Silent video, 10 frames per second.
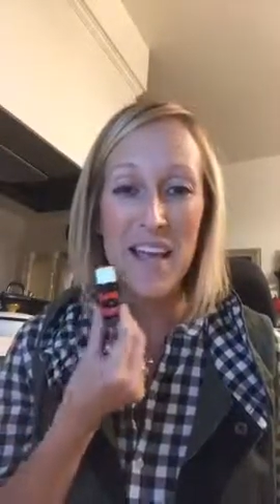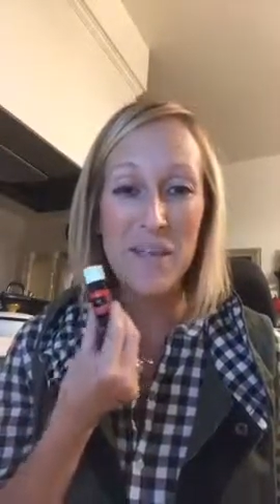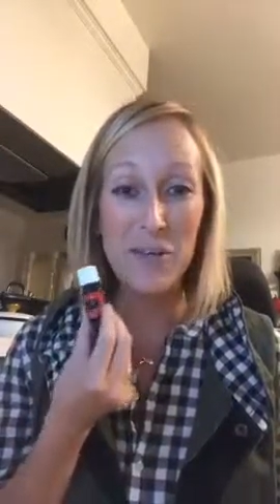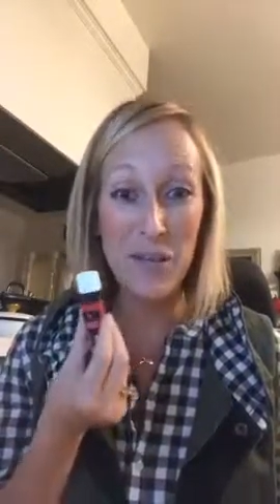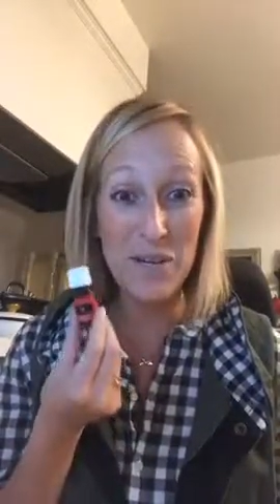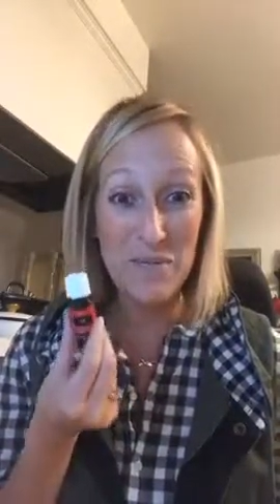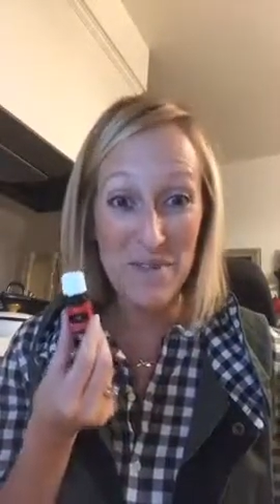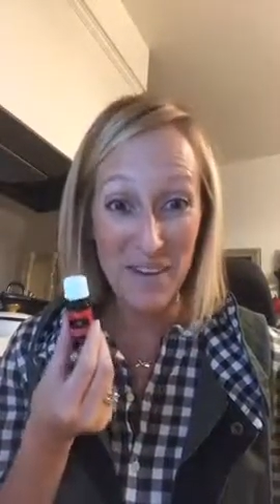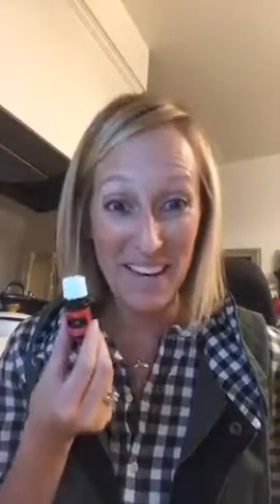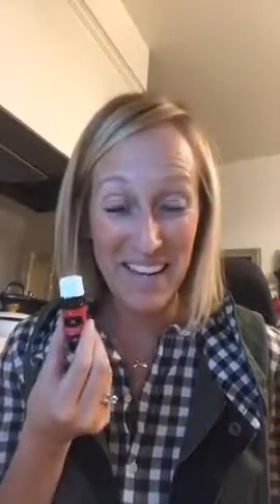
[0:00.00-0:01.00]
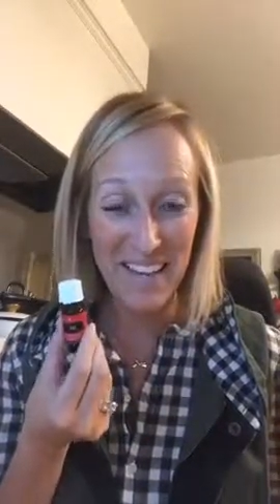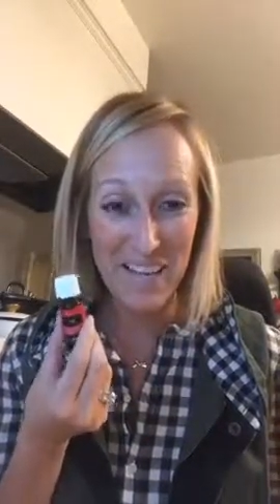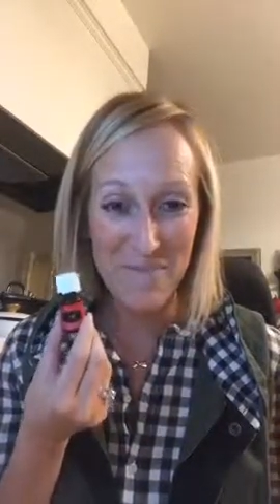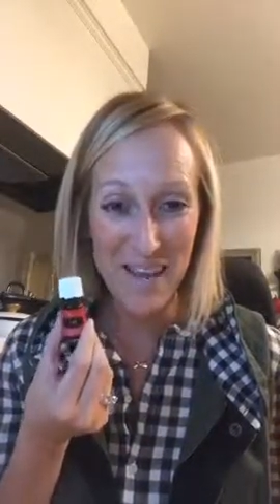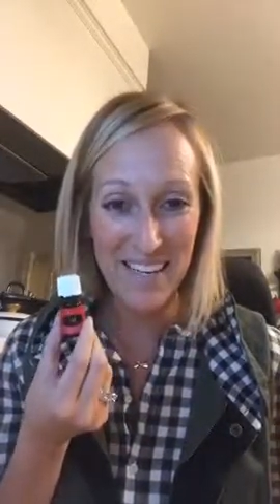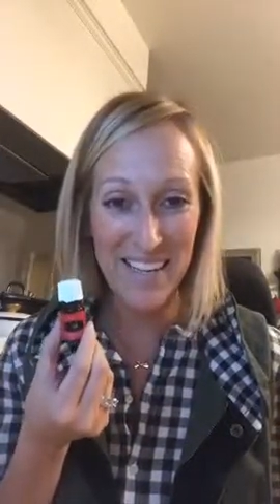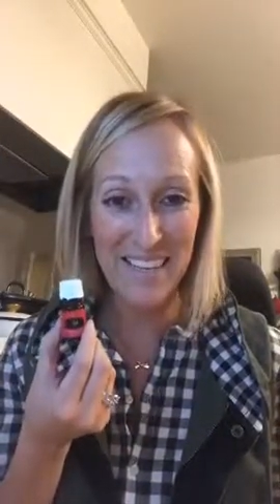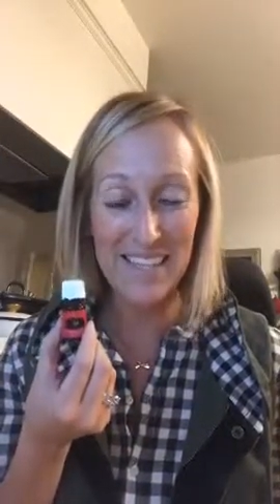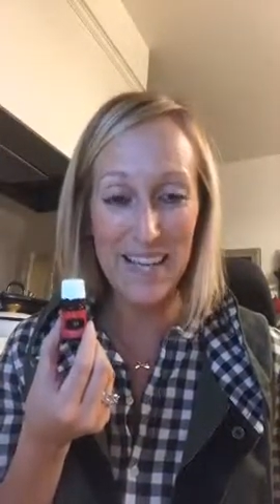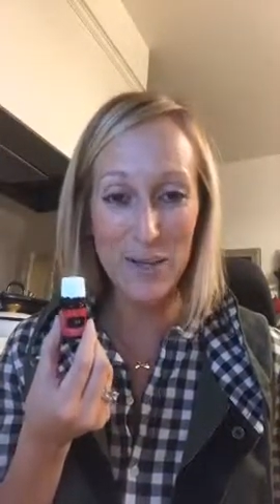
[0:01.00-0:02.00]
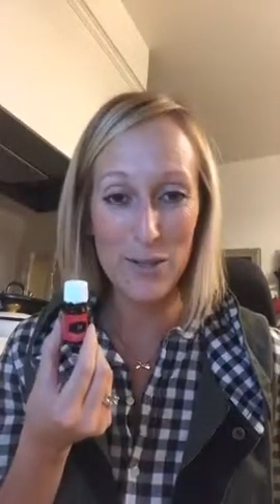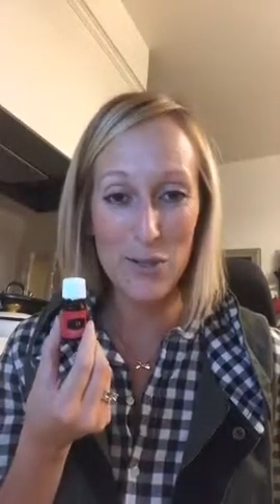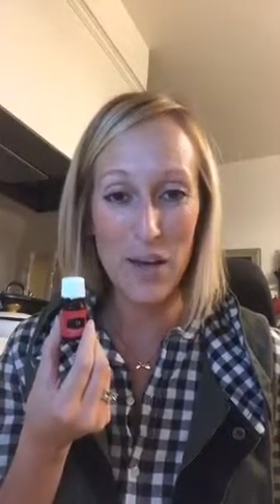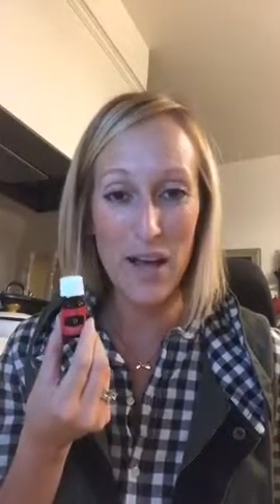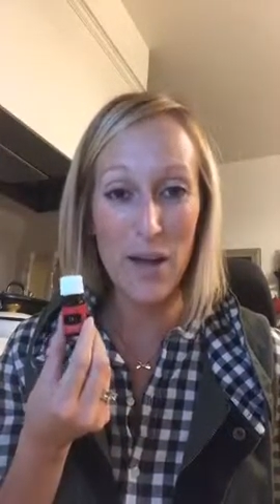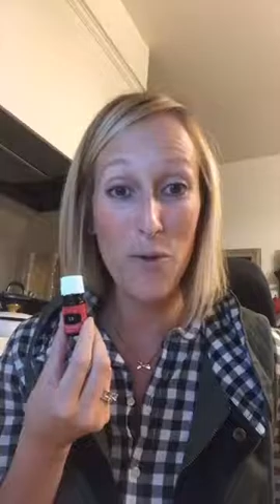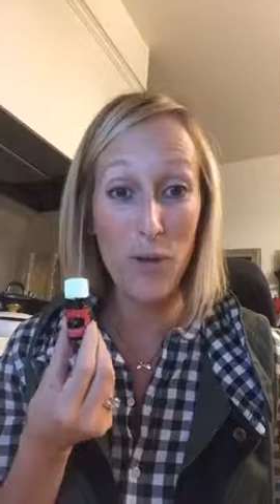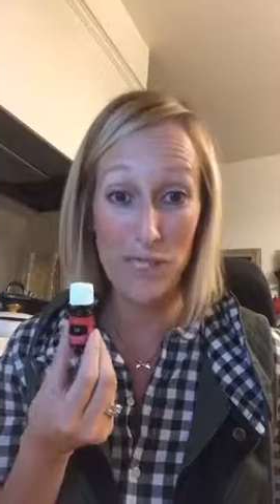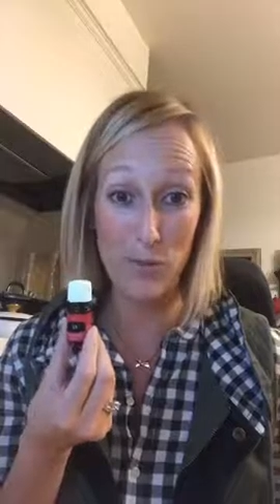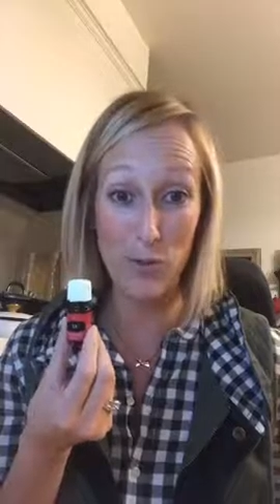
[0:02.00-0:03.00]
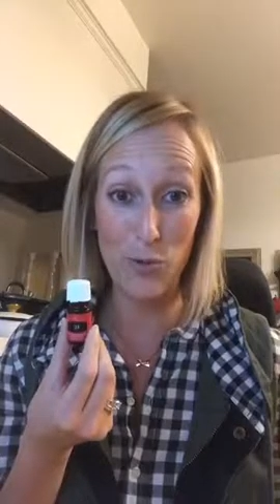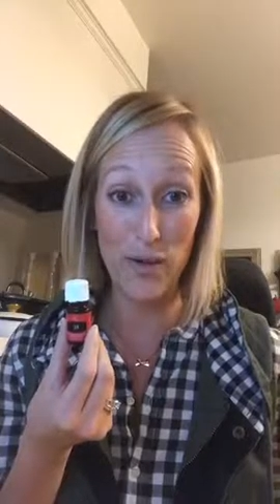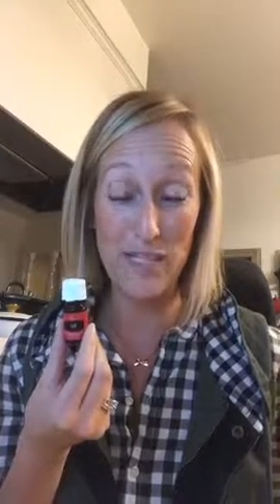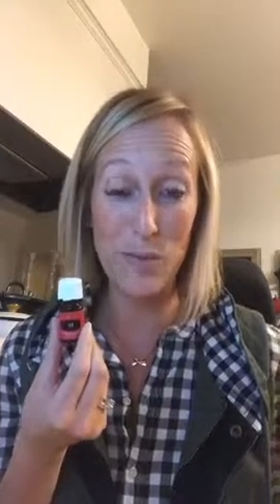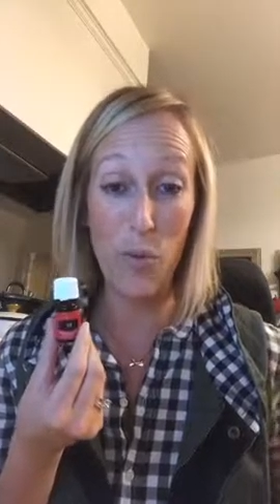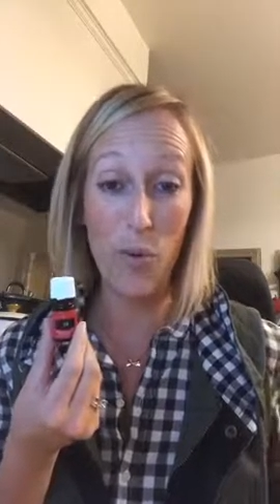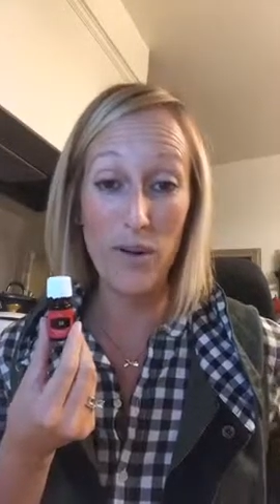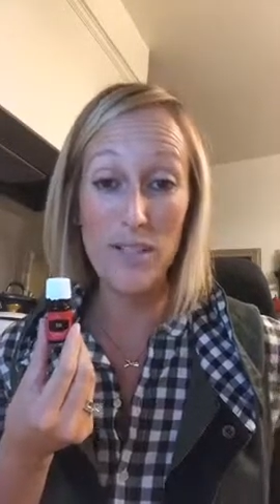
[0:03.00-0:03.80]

you're going to be finding that you may need this extra respiratory support.